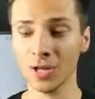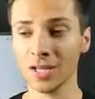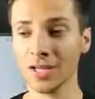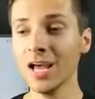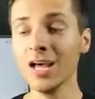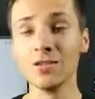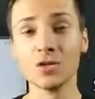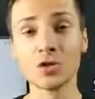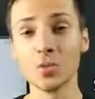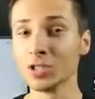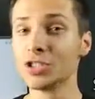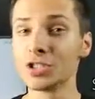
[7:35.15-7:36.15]
and there's
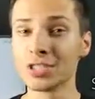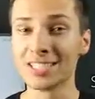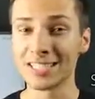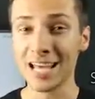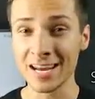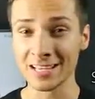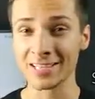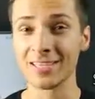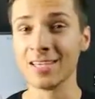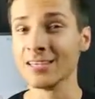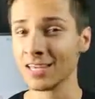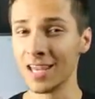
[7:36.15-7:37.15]
so much
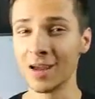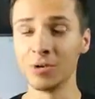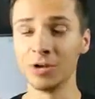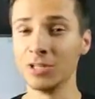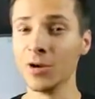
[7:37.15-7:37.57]
settings in the camera